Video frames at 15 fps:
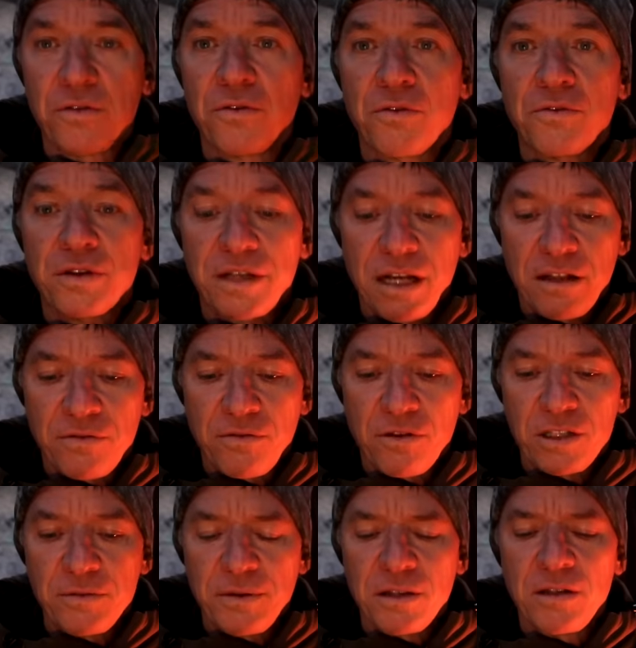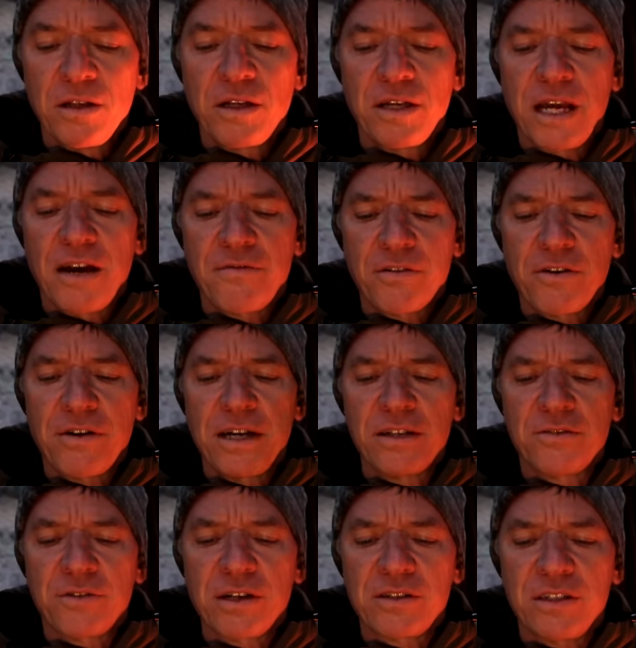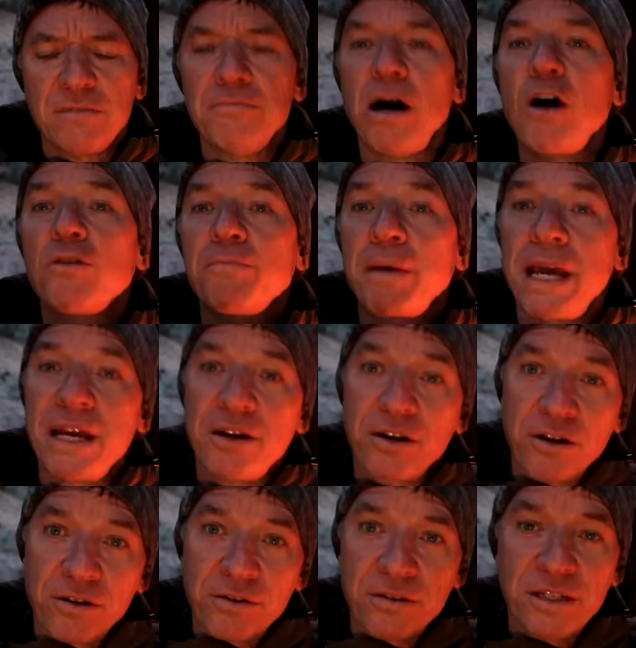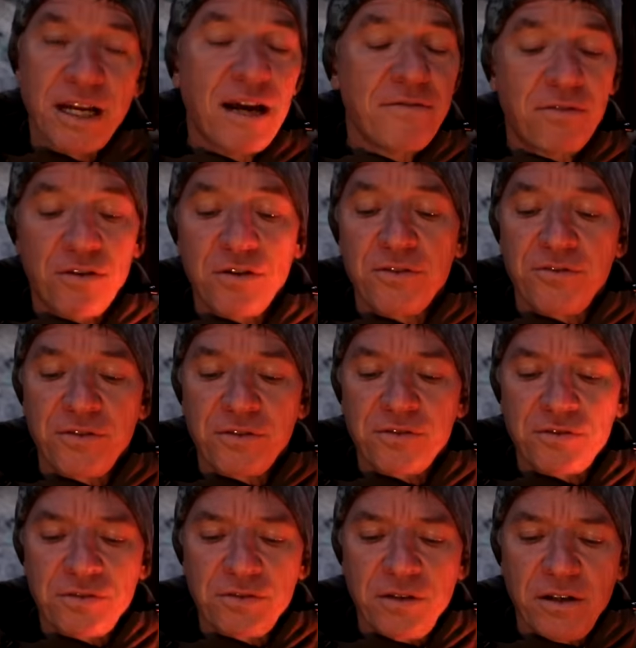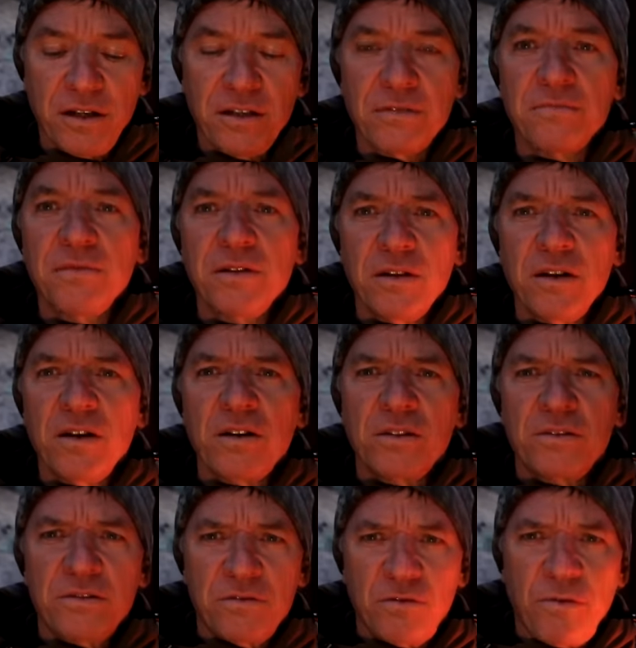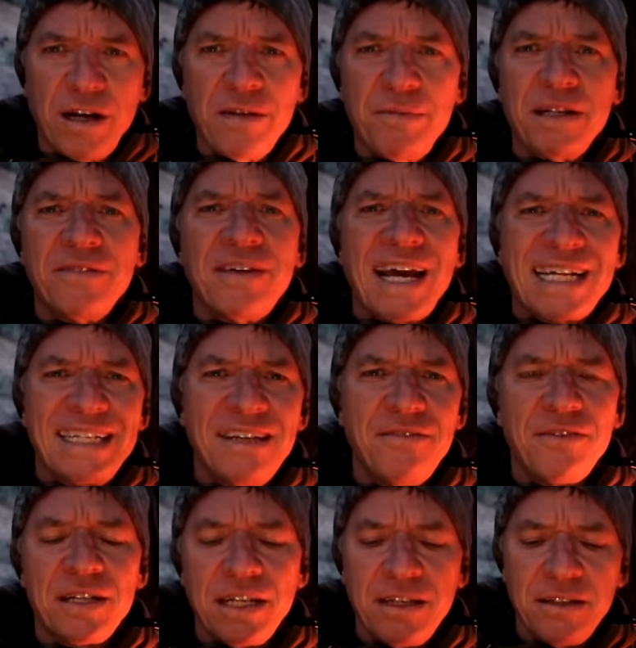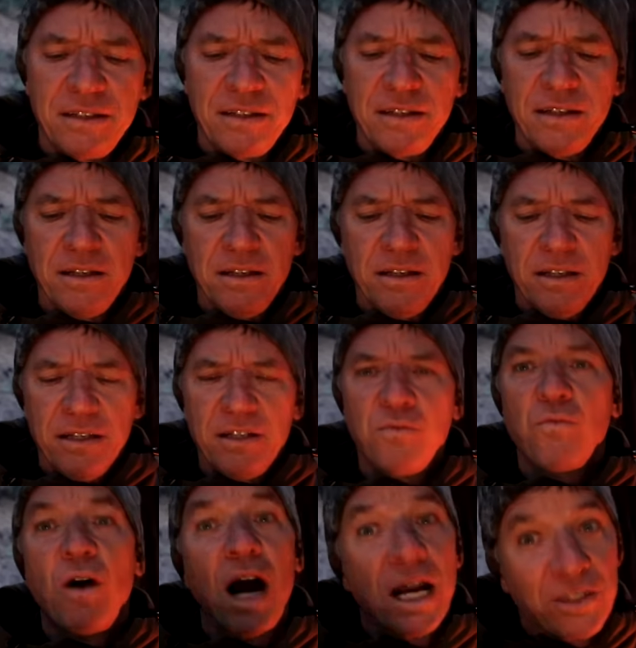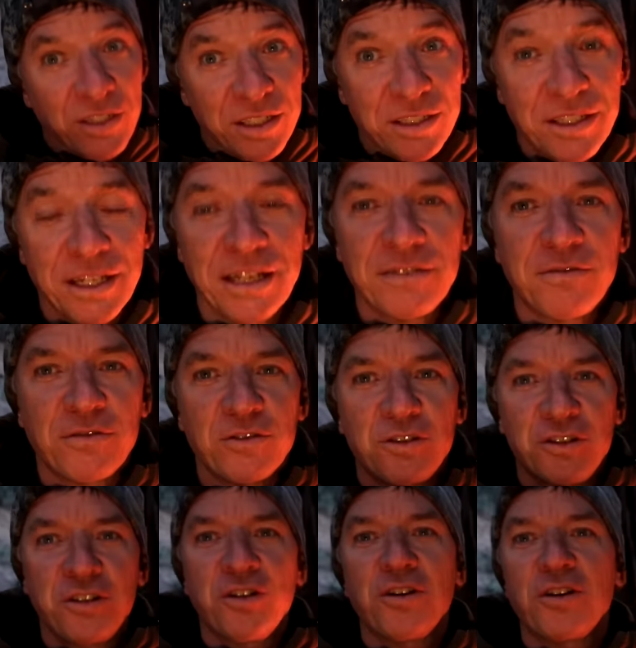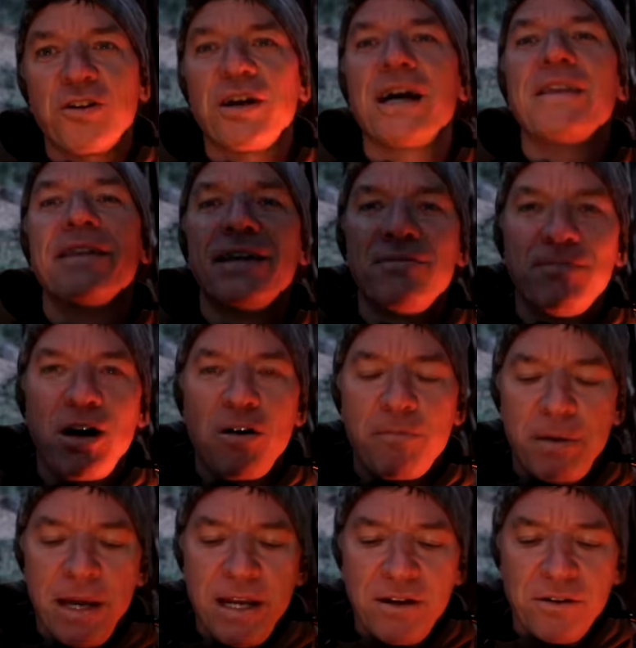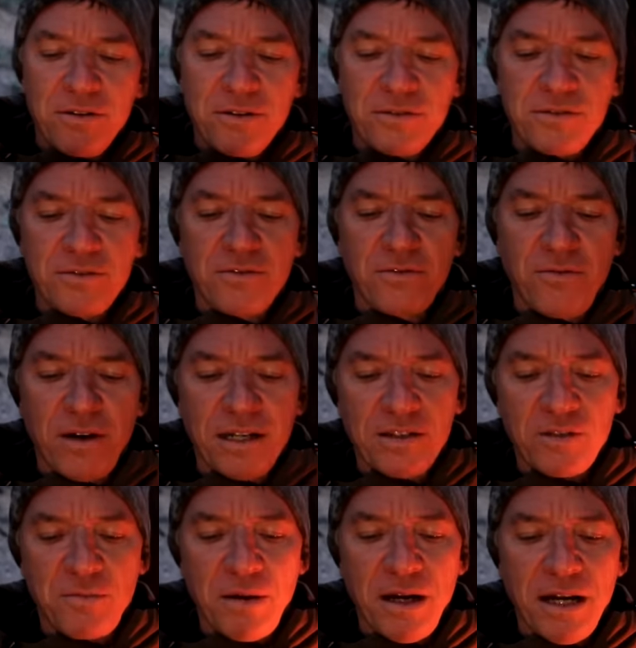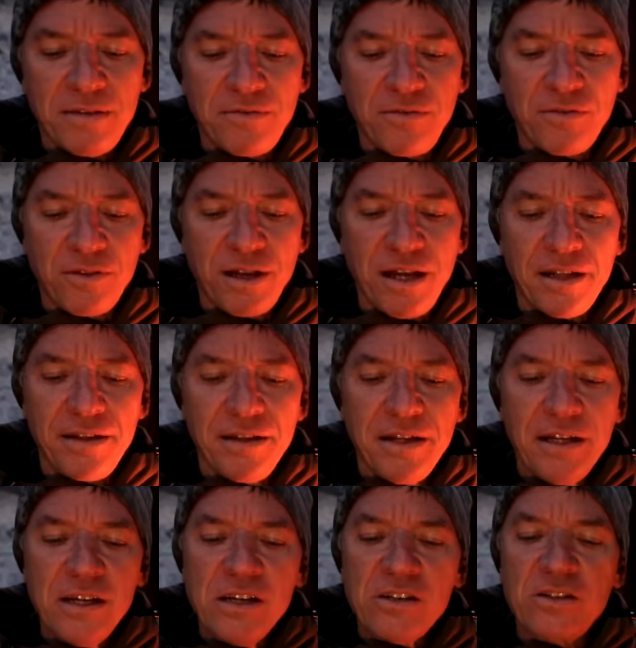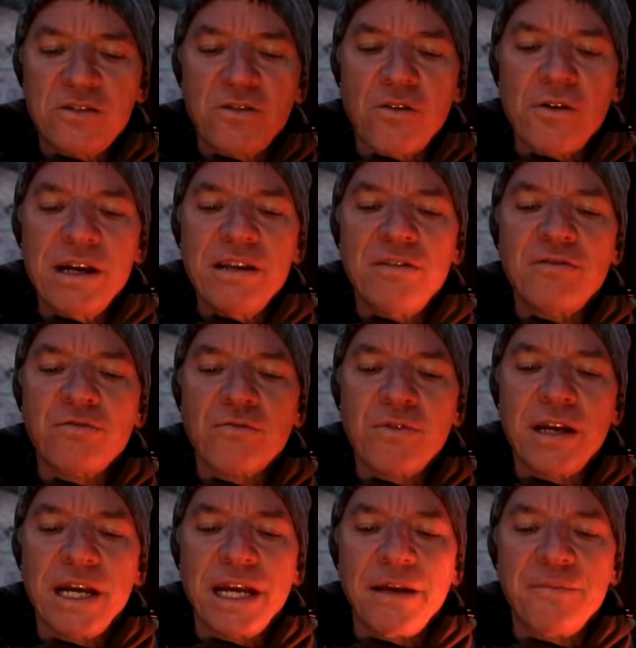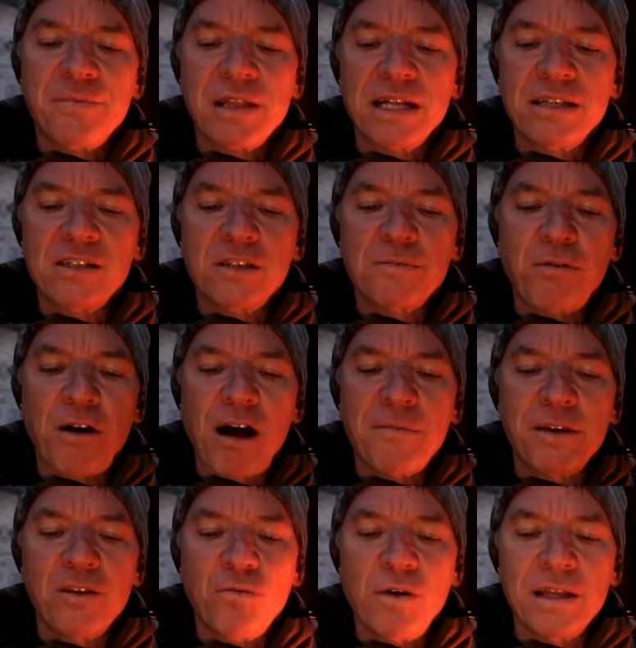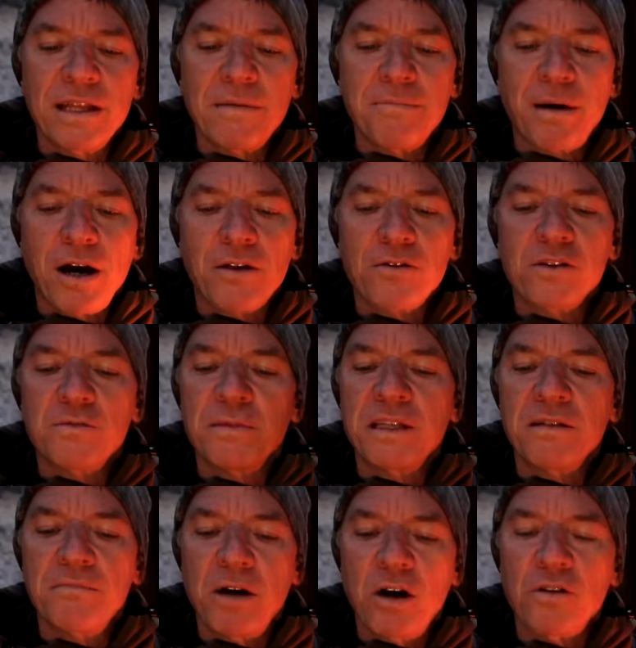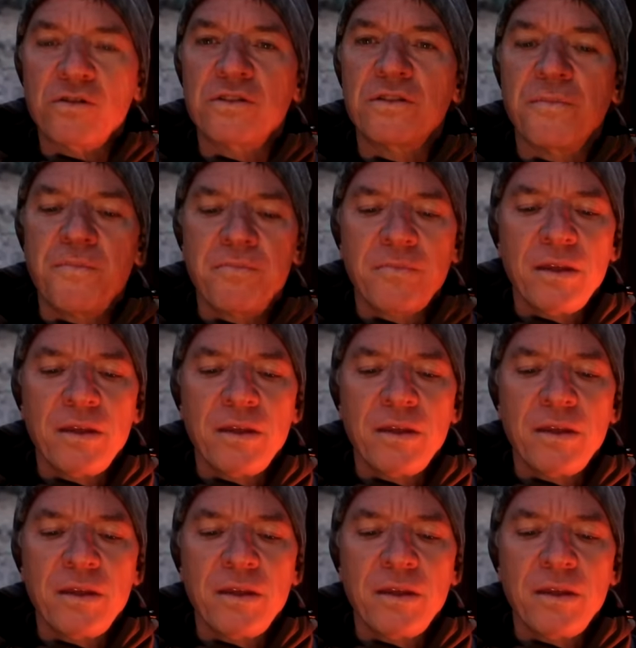Northern California. But yeah, very interesting. Mount Baker, yeah, I've heard there's uh, quite a bit of activity in Washington for sure, and then Mount Baker is quite a spot for that. Story three. This is probably the one that bothers me the most.